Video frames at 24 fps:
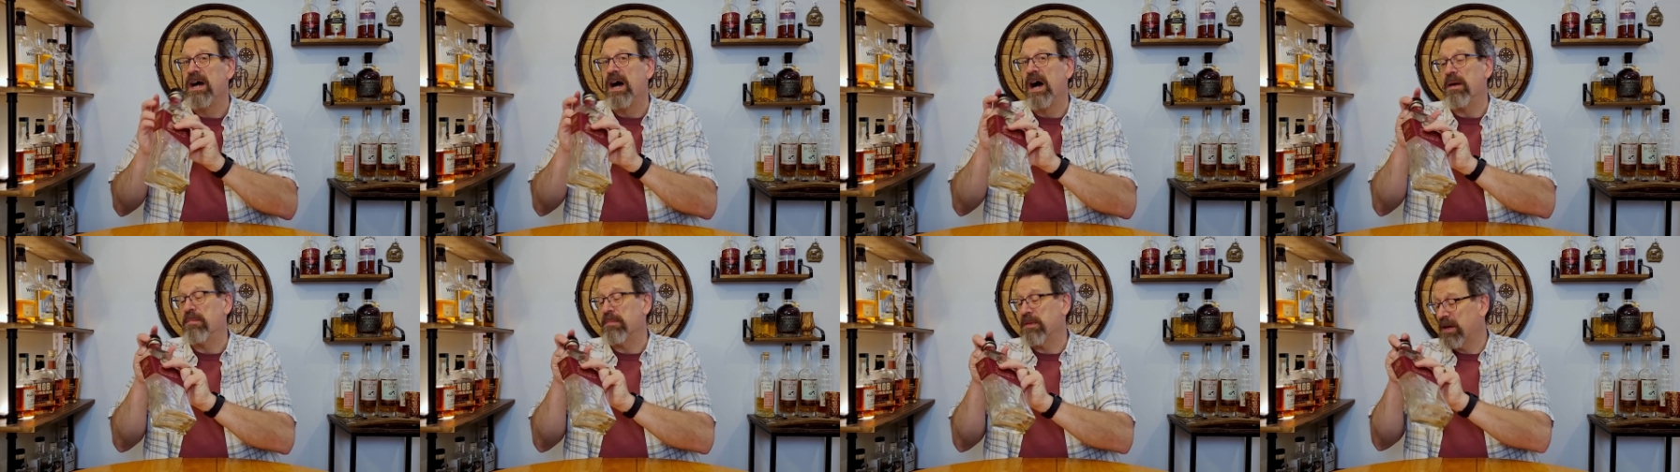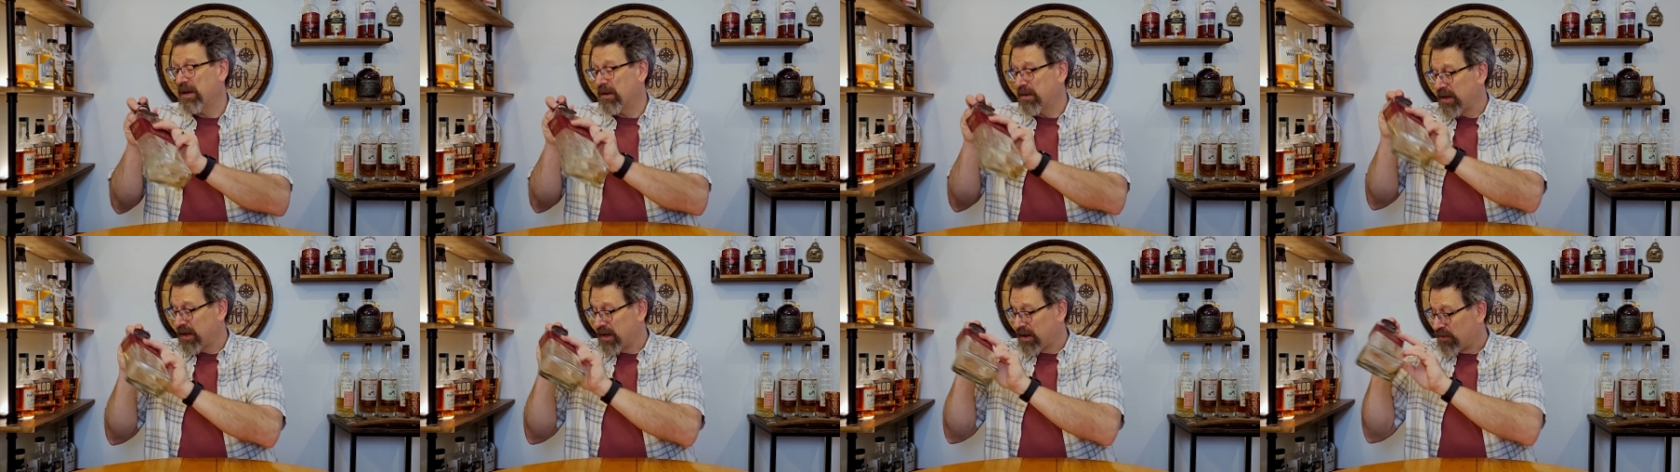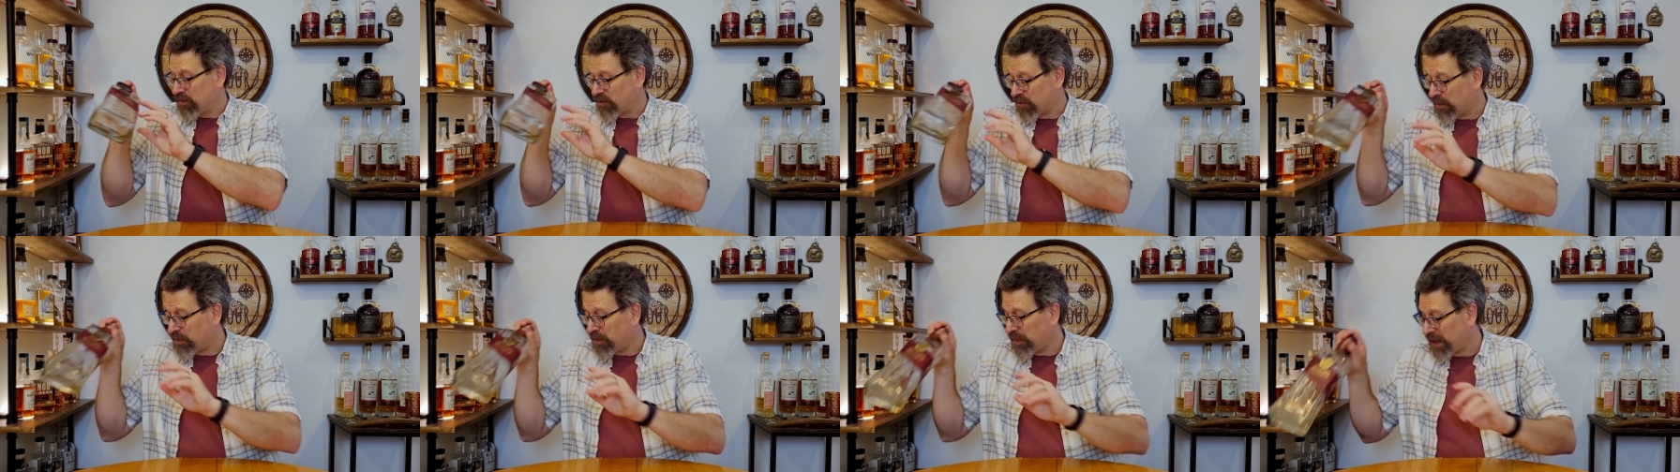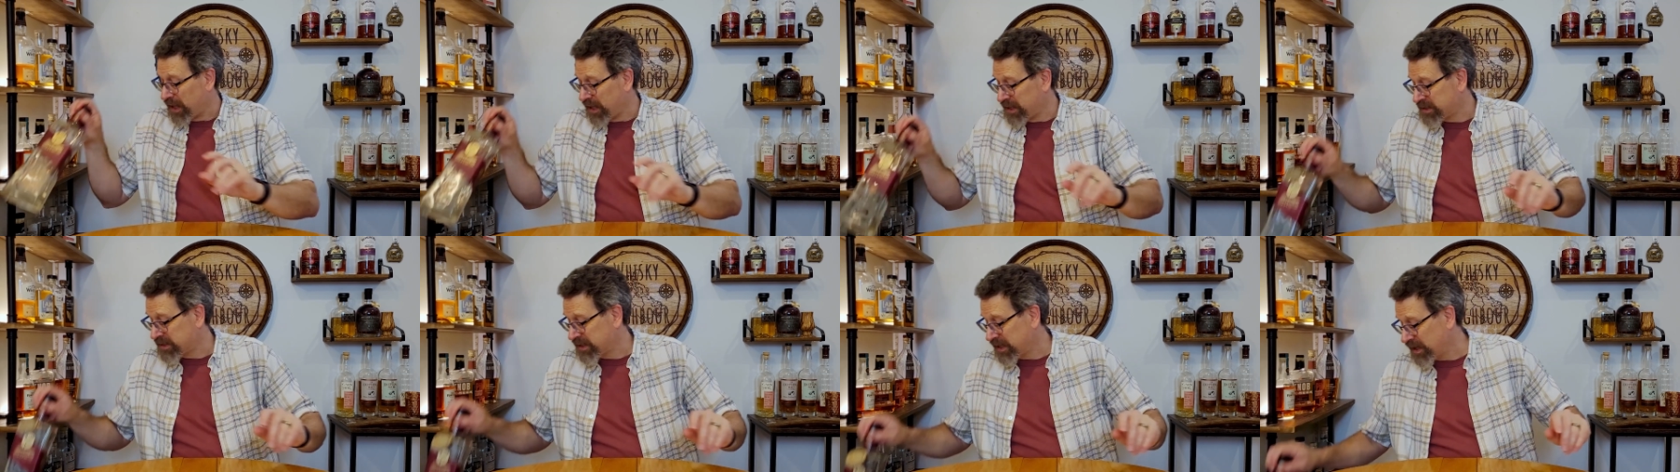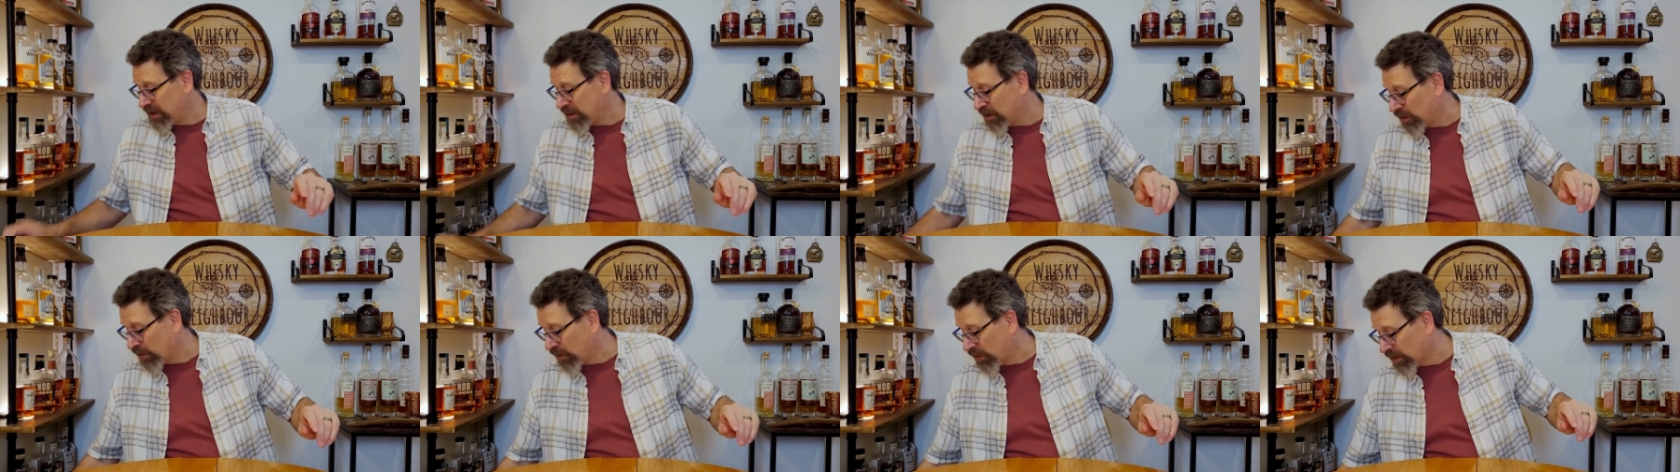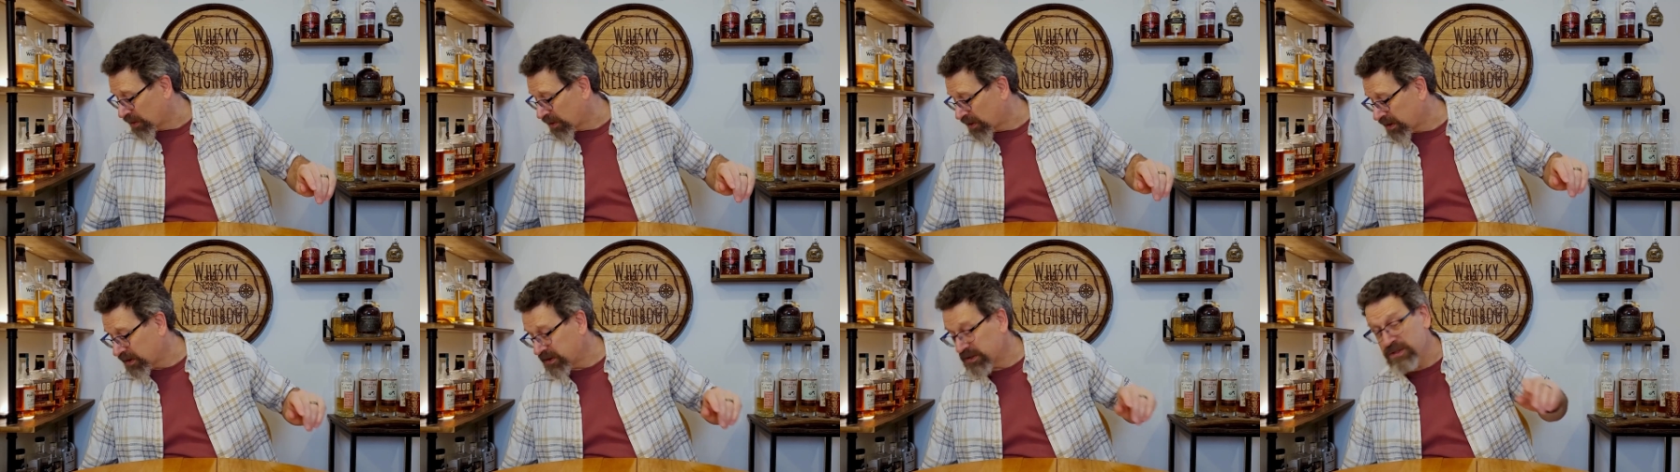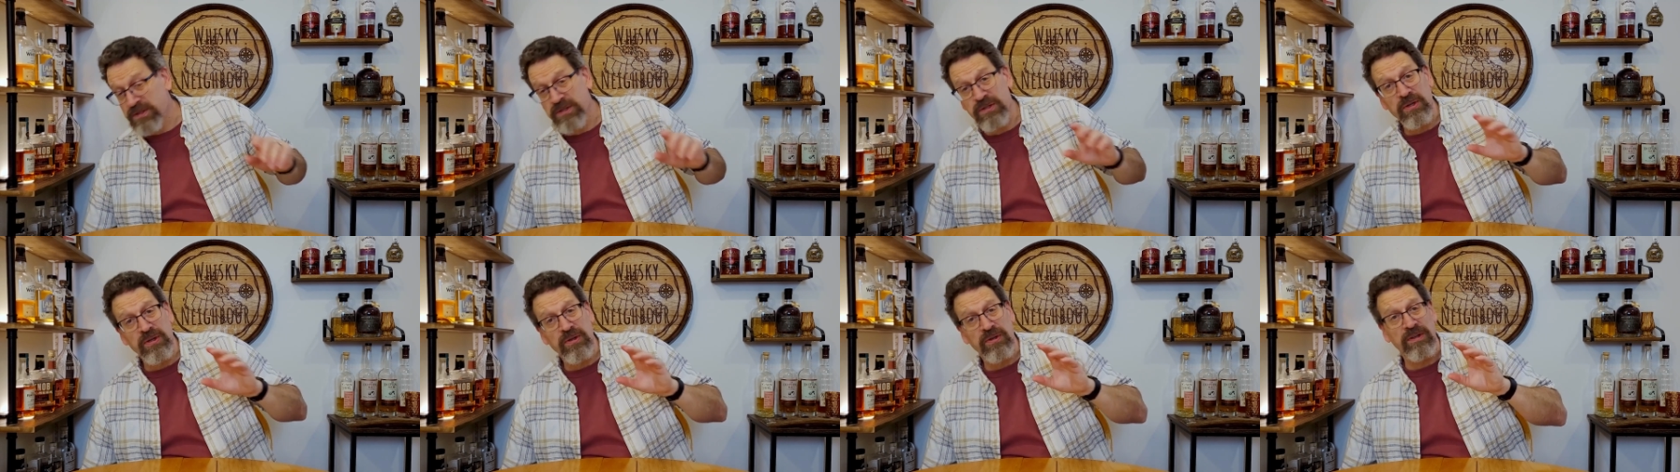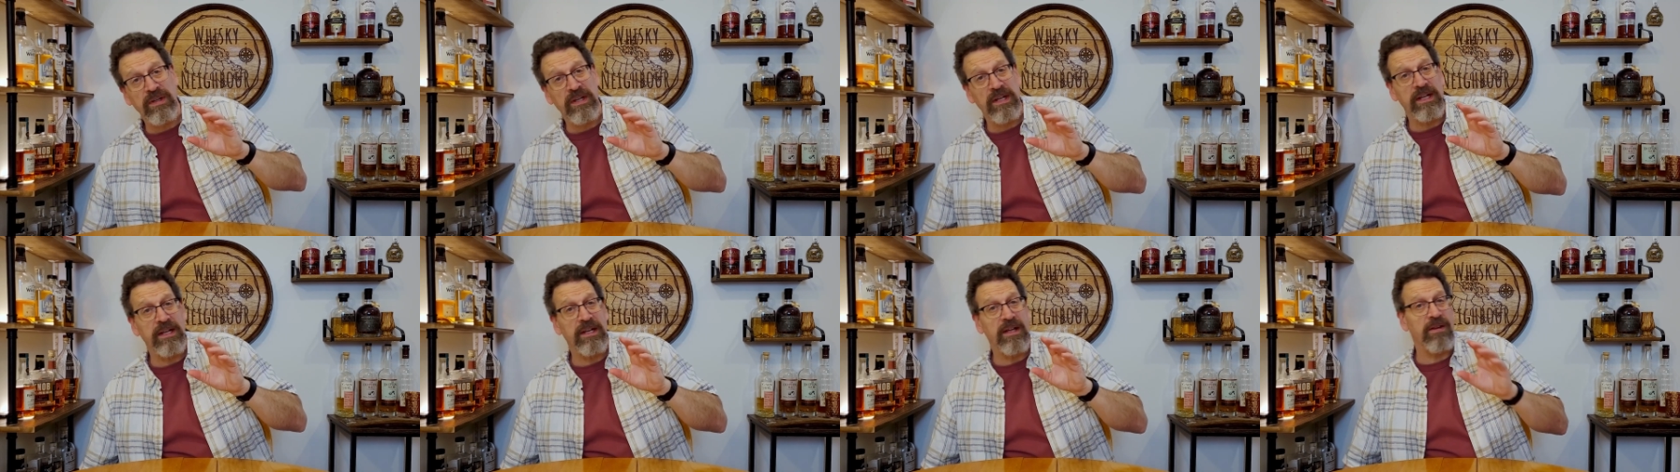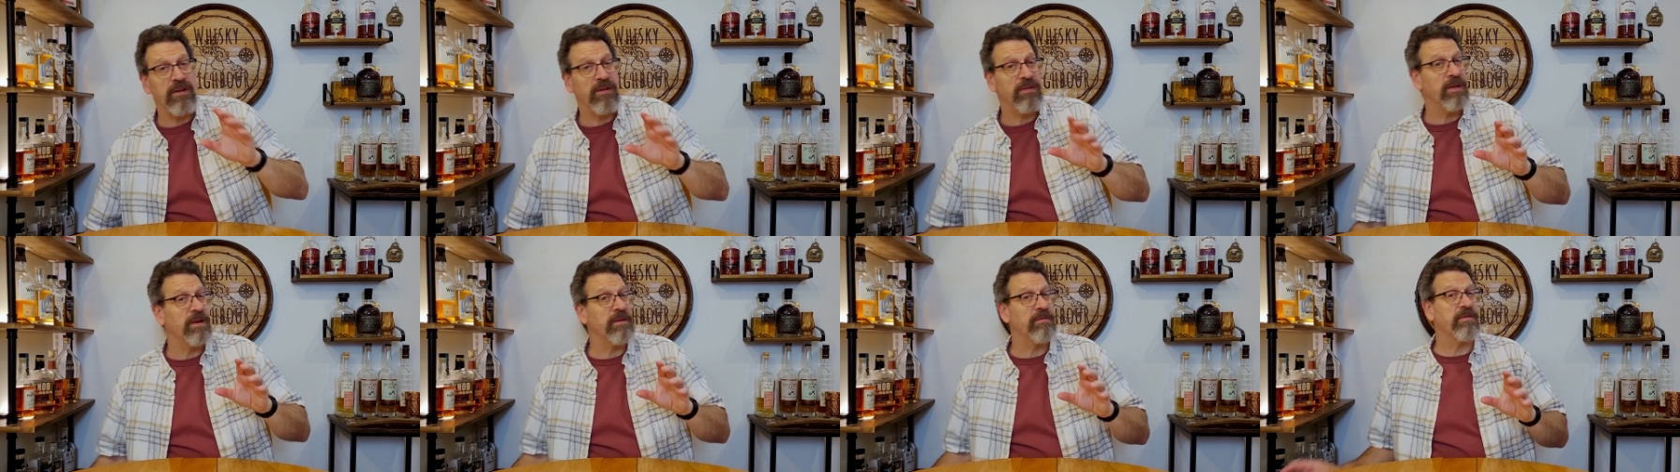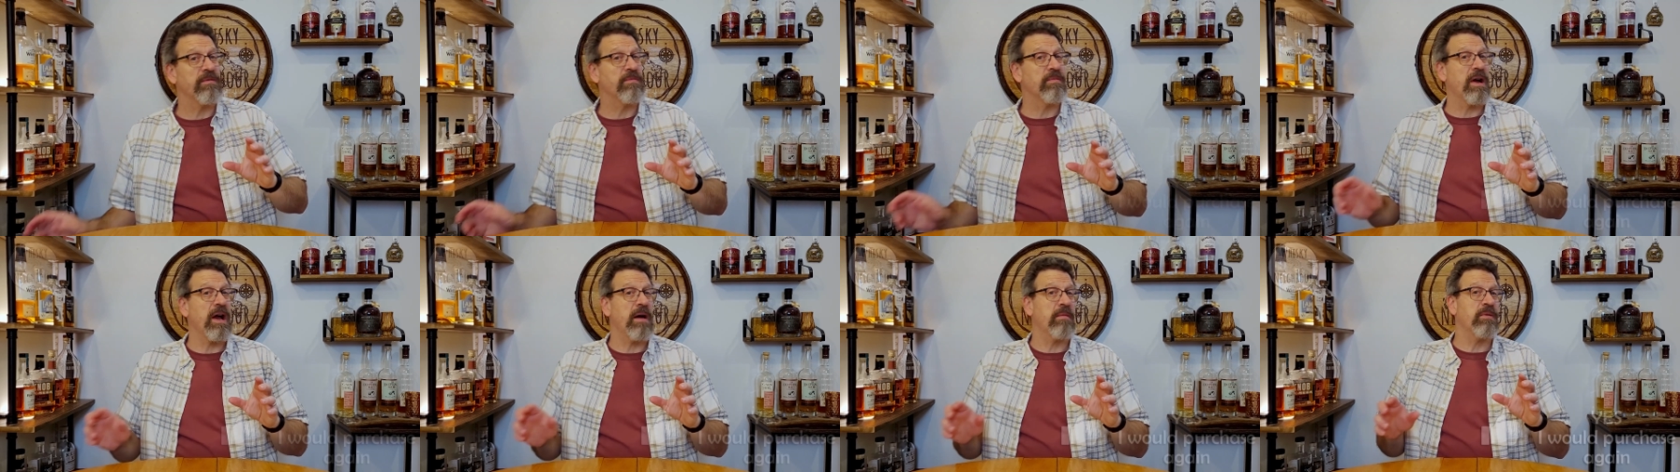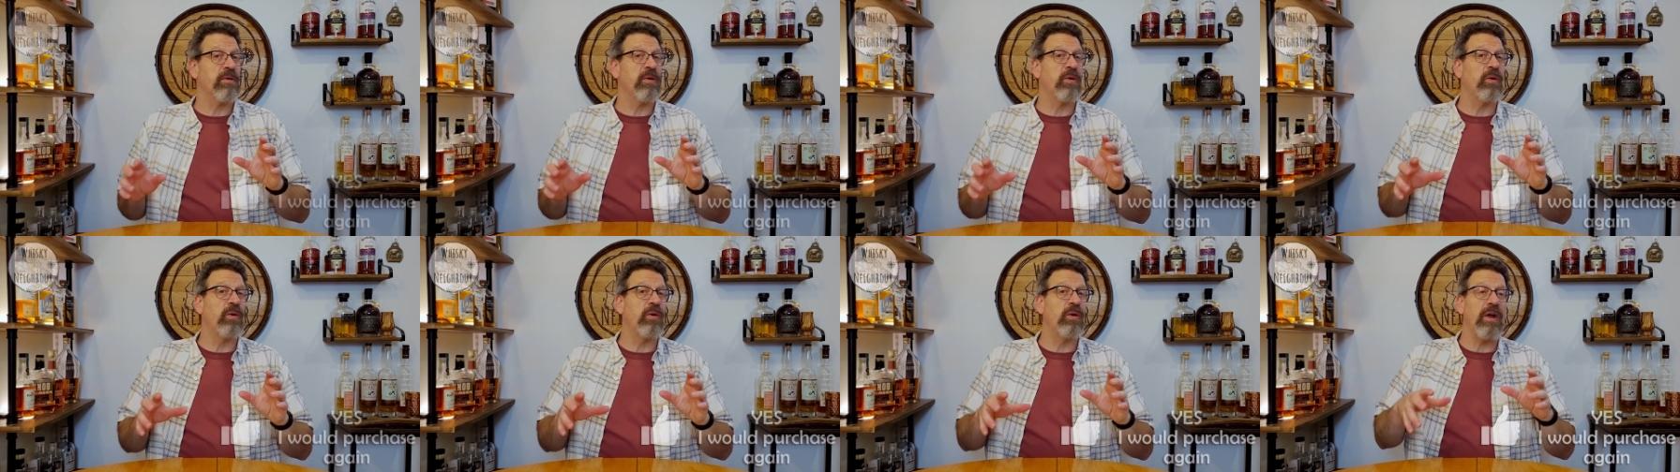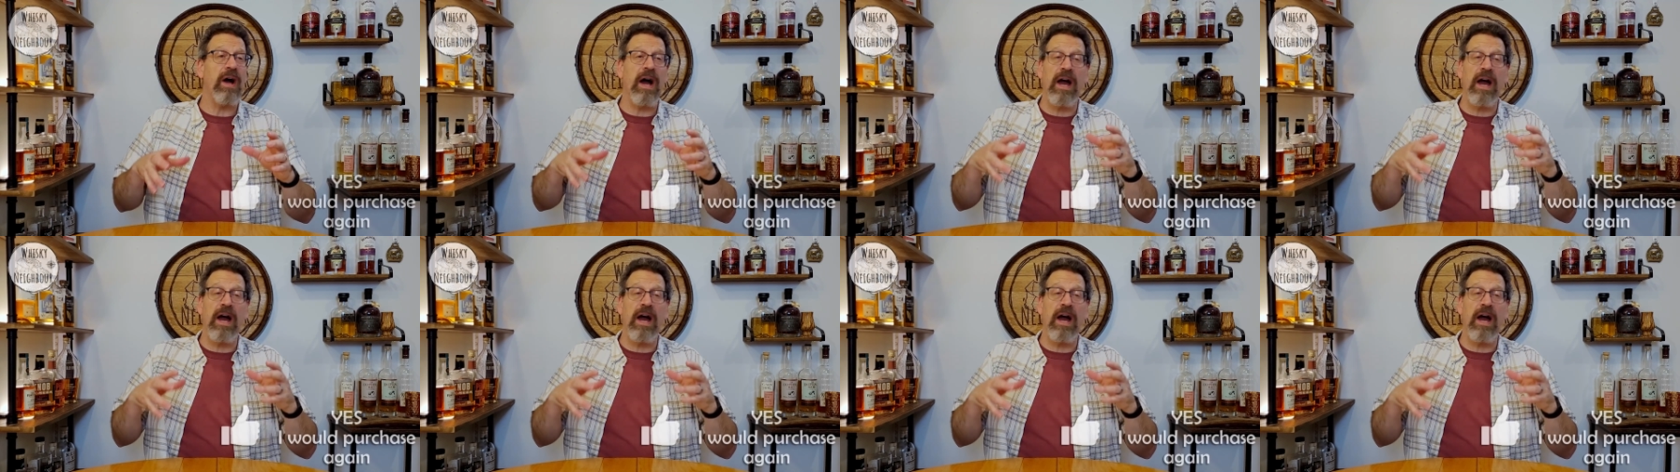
I'm gonna replace it or certainly another thing from Rabbit Hole.